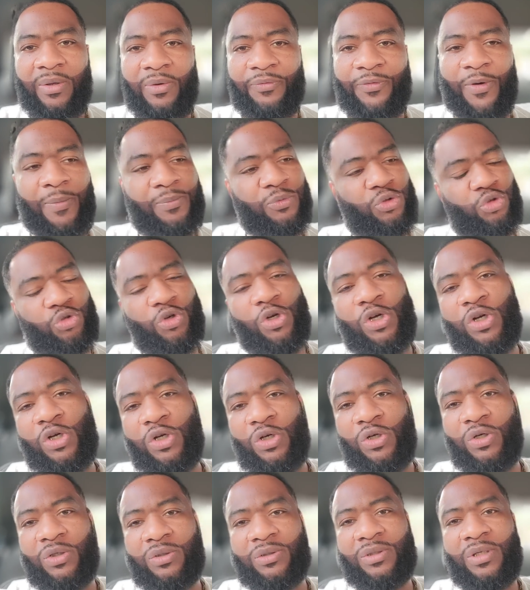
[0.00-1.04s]
From
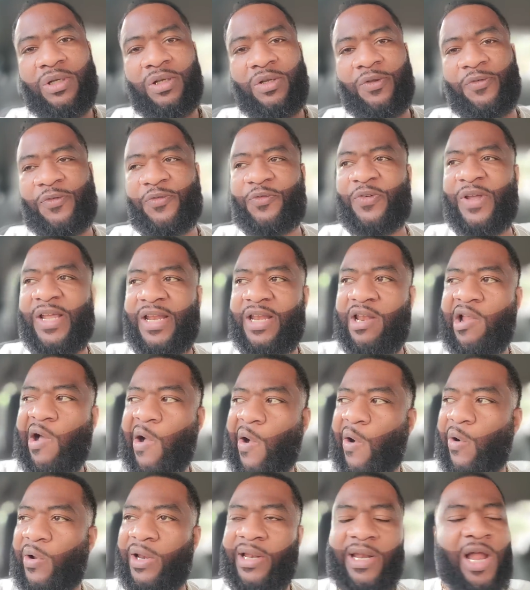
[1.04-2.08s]
drugs, to
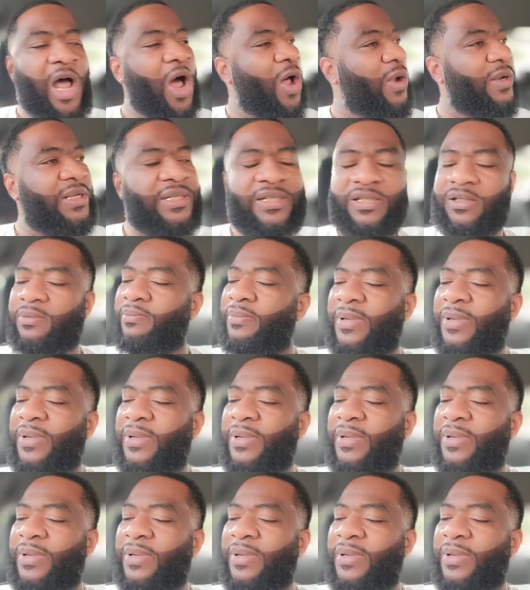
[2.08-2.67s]
fentanyl, and all this.